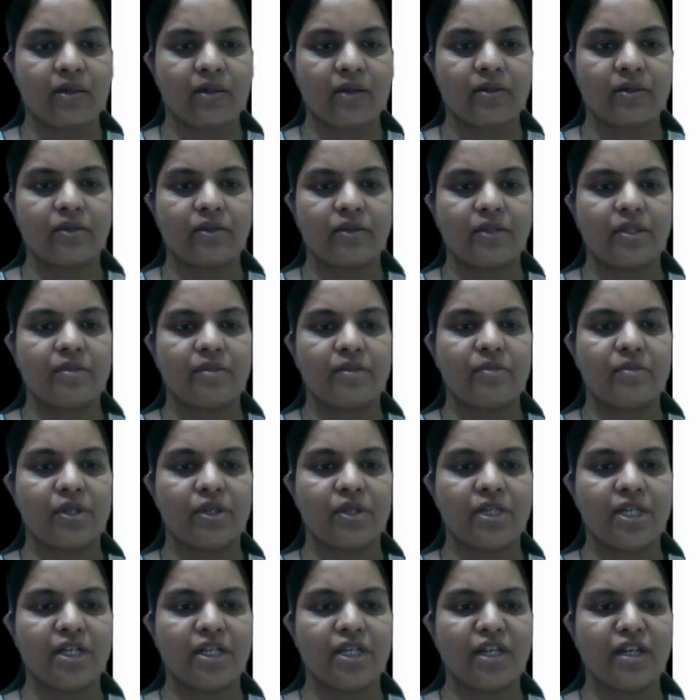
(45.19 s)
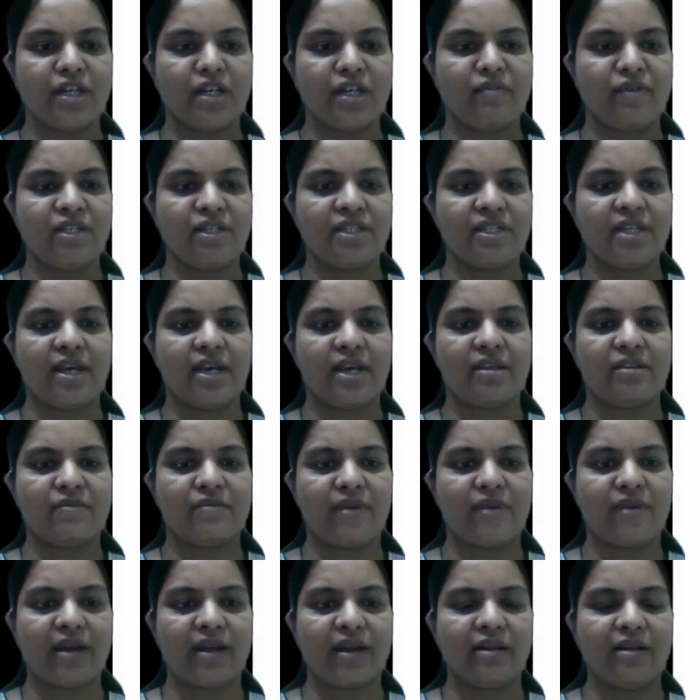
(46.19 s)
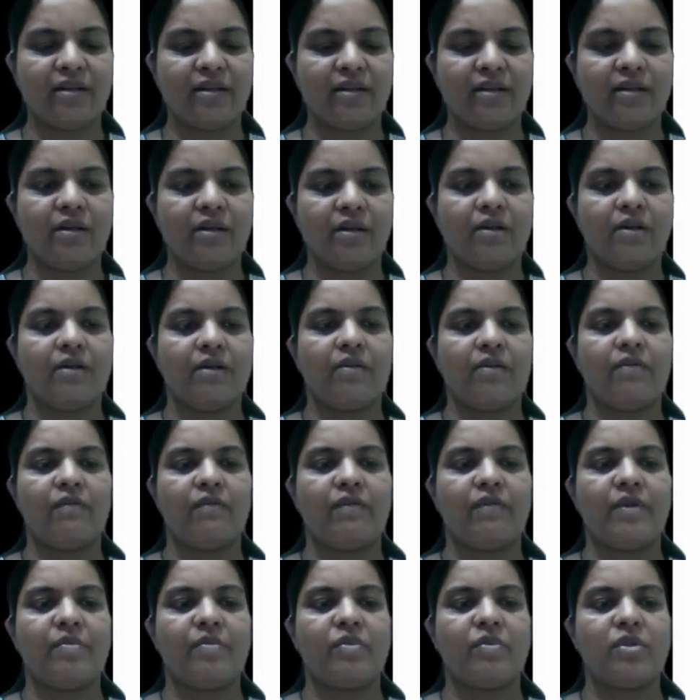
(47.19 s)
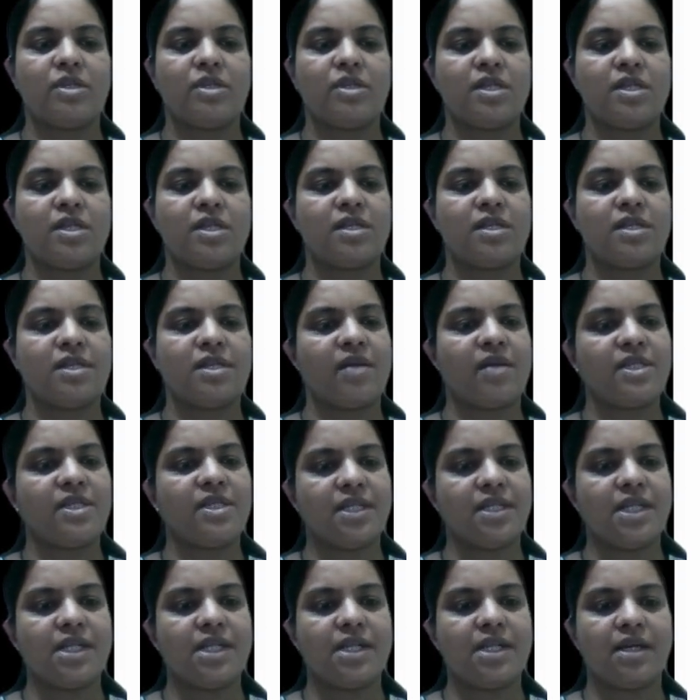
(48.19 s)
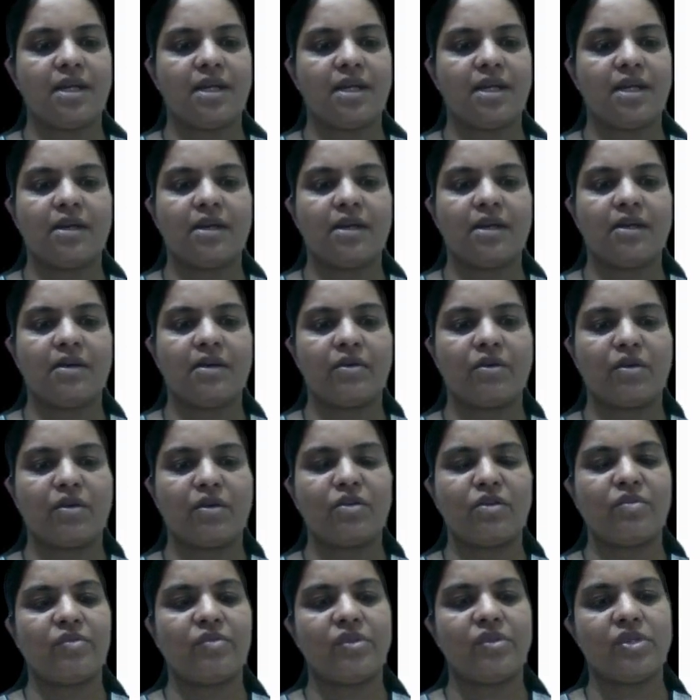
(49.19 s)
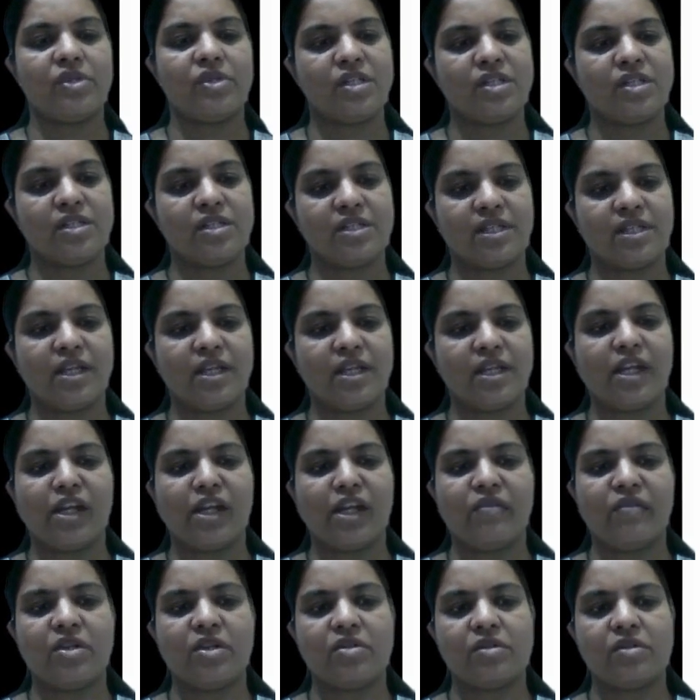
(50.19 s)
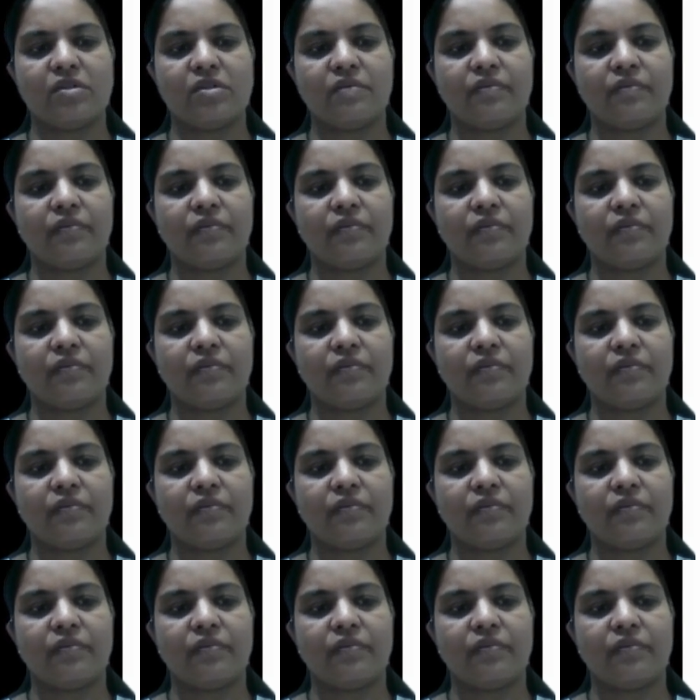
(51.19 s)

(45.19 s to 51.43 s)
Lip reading: So your project name is S Bank, where project type is EDA, contribution is individual.